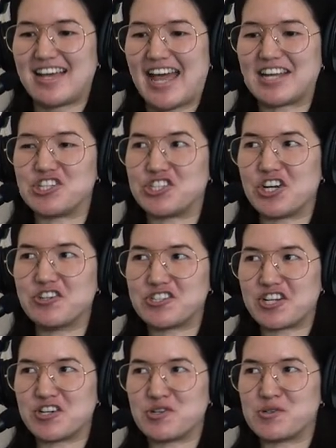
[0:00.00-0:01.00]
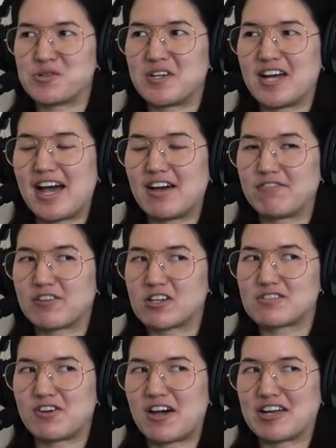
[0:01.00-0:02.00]
And JoJo,
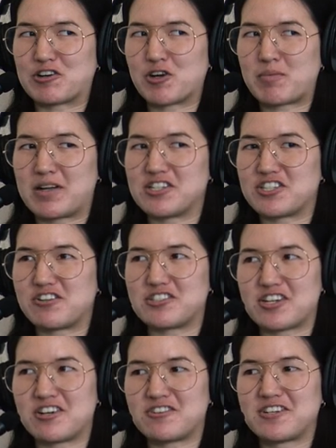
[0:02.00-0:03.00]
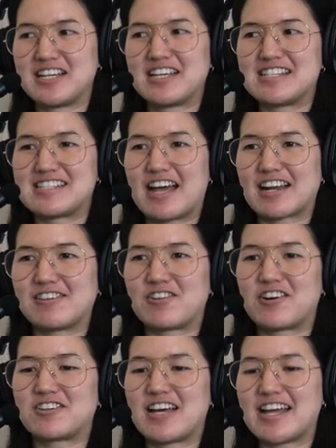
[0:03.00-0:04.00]
first of all, I grew up on JoJo. Second of
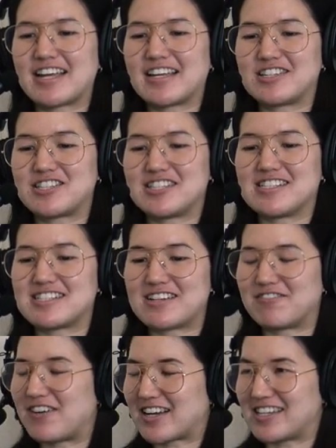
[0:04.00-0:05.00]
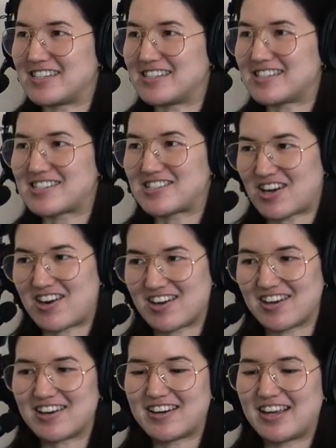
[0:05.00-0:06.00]
all, like she's a fucking
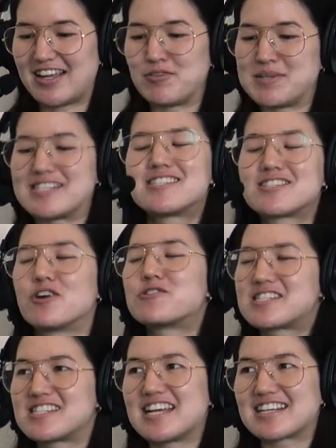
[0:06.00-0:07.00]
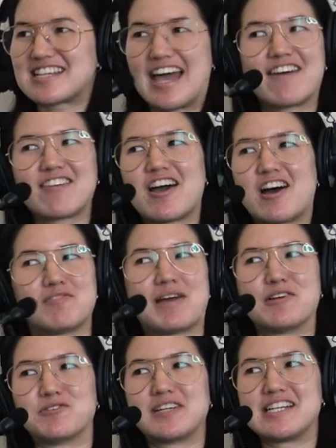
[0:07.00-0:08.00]
star. It would be so sick to have that on
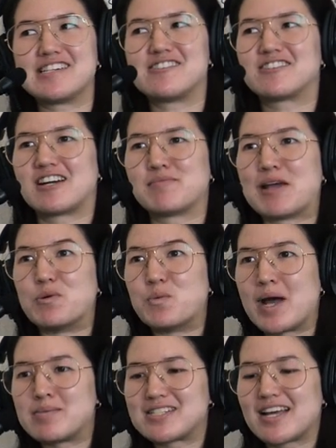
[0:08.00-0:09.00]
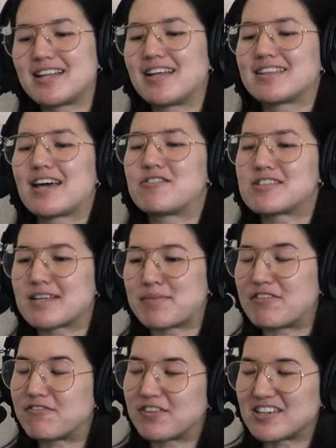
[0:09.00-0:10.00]
my reel or on my website. Like that was like
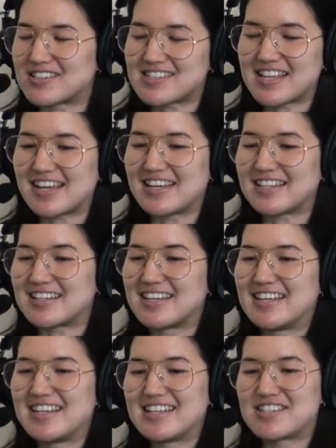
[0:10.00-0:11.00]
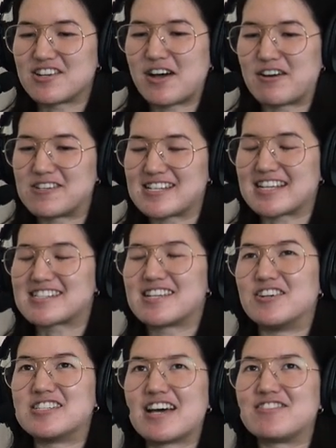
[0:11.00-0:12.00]
my first thing. Mm-hmm. So I was like
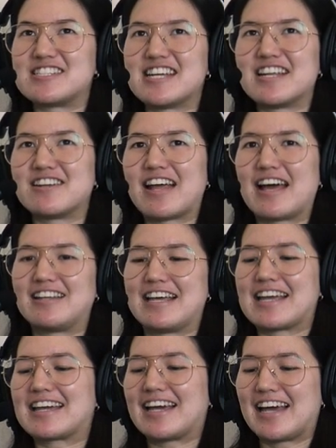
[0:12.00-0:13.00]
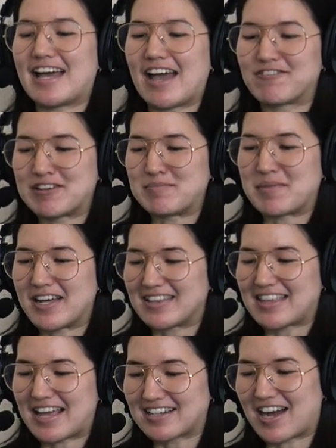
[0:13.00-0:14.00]
so devastated. Uh, like every
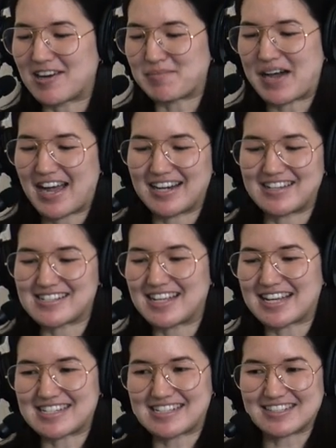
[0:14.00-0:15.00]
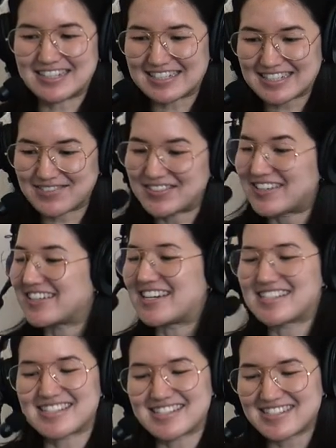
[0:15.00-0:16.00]
month had gone by and I was like, it still hadn't come out
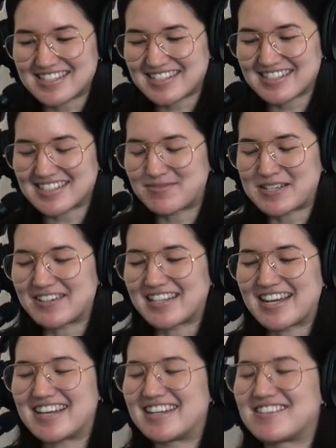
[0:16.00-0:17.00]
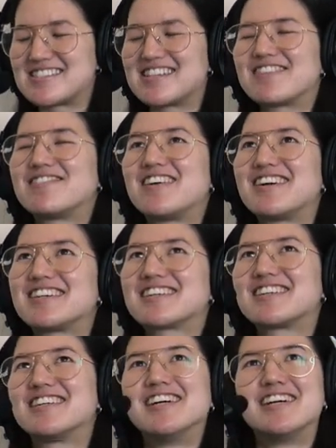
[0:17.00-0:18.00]
yet. Still hadn't come out yet. And I was like,
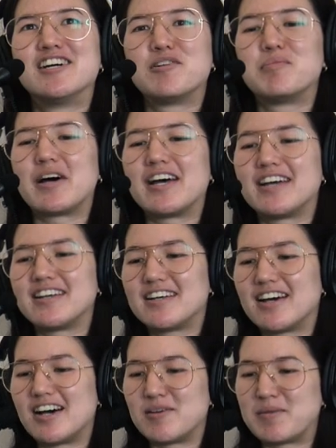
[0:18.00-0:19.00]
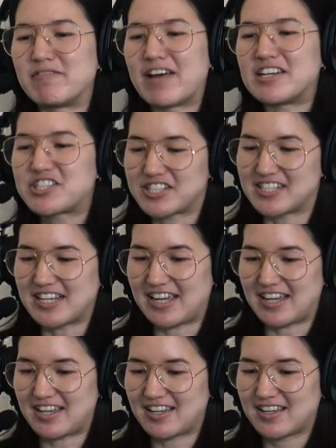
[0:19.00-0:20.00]
fuck. But um,
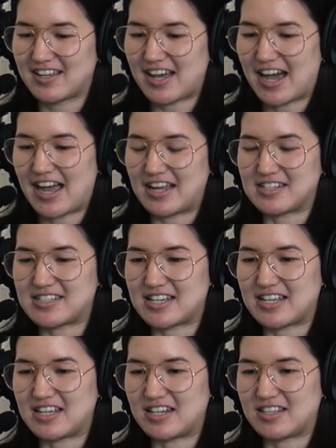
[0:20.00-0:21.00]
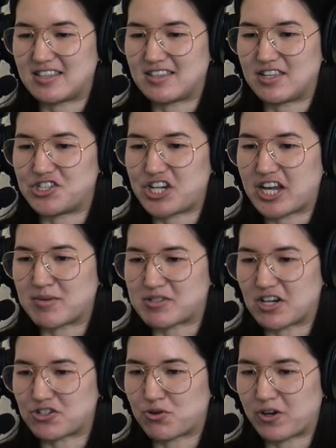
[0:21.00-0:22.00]
eventually, I did the Jacob
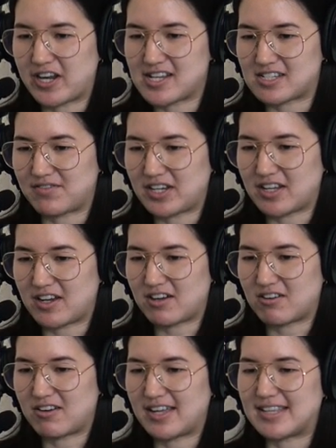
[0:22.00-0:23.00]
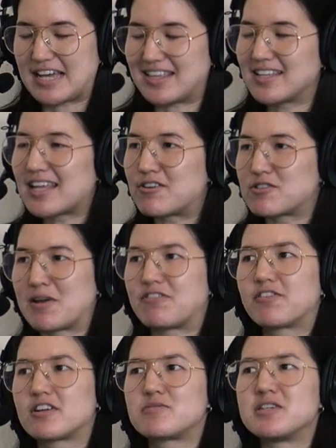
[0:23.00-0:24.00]
Sartorius video, and I think that was my
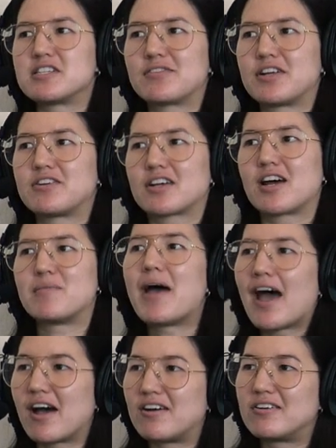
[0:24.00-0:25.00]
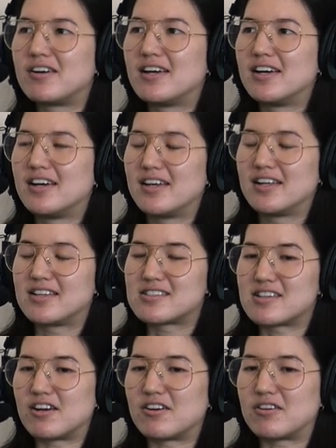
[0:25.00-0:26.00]
first music video to come out. Right.
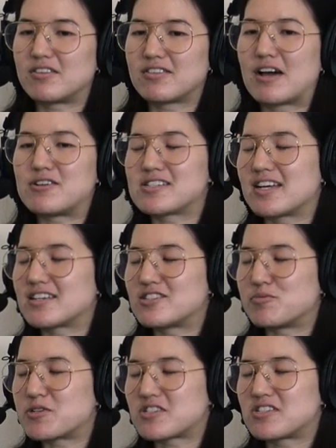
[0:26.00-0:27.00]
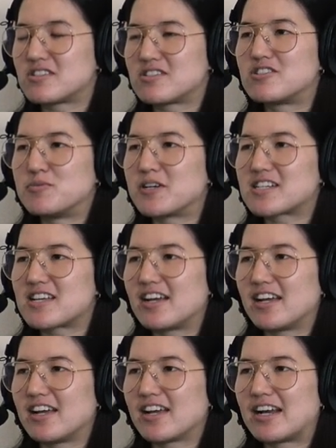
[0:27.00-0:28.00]
So that was like super, super
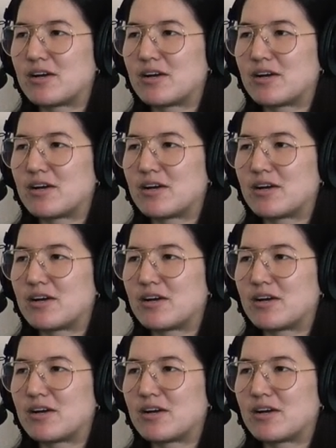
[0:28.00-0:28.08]
exciting.